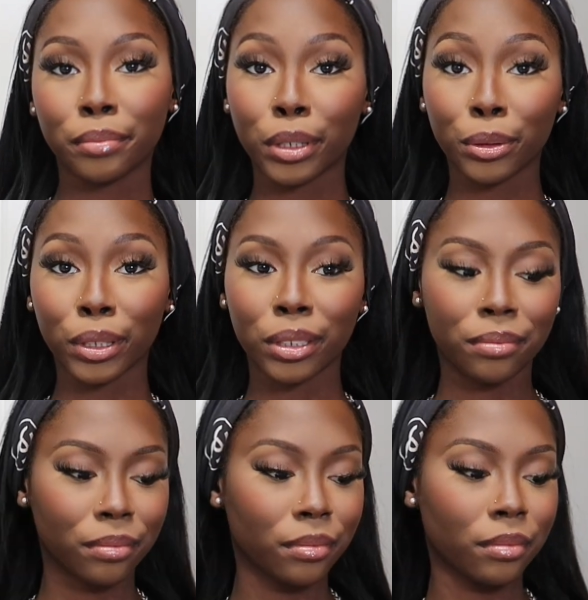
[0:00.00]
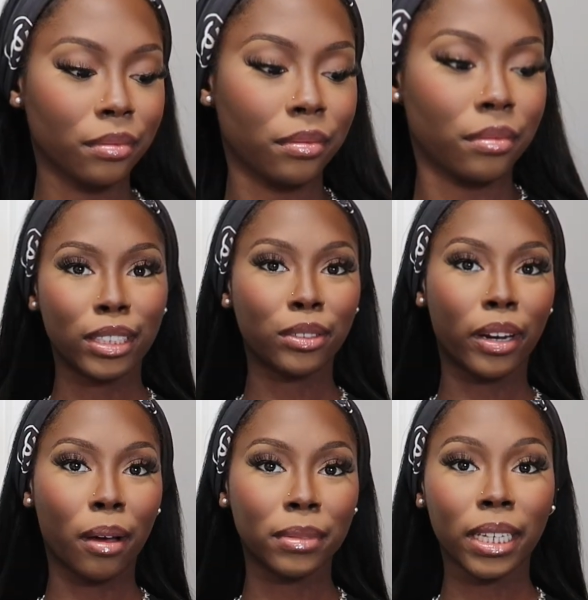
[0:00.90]
Period. Okay, so
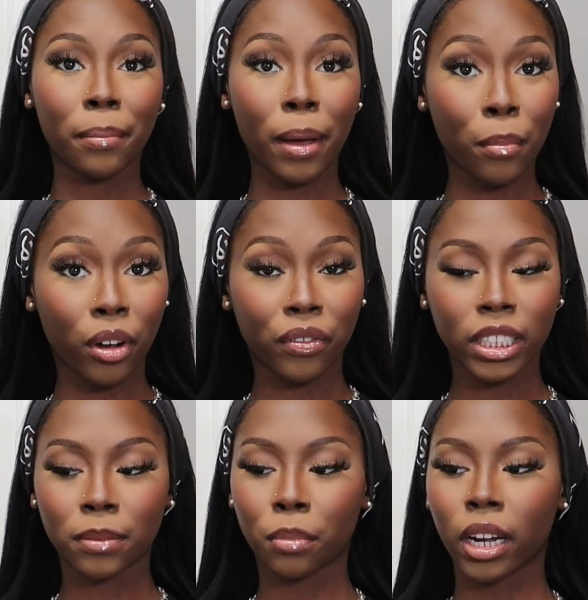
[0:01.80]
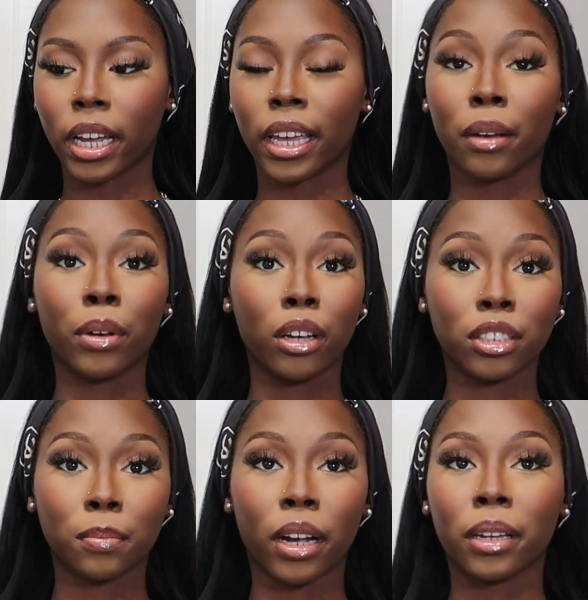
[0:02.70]
now I'm taking my Morphe spray and we're gonna
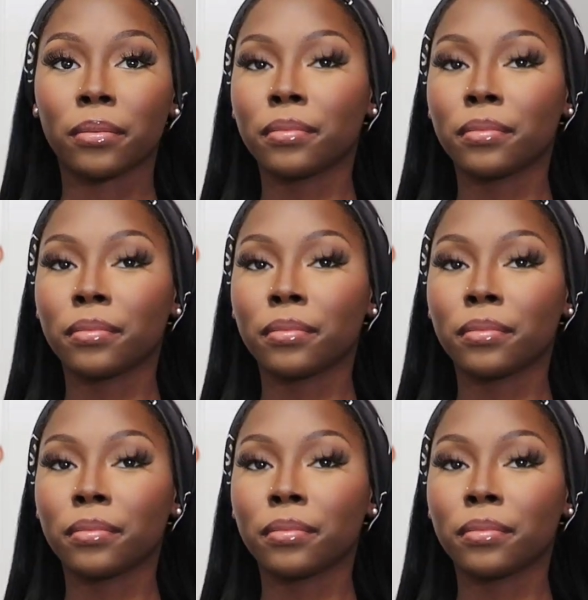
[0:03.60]
spray.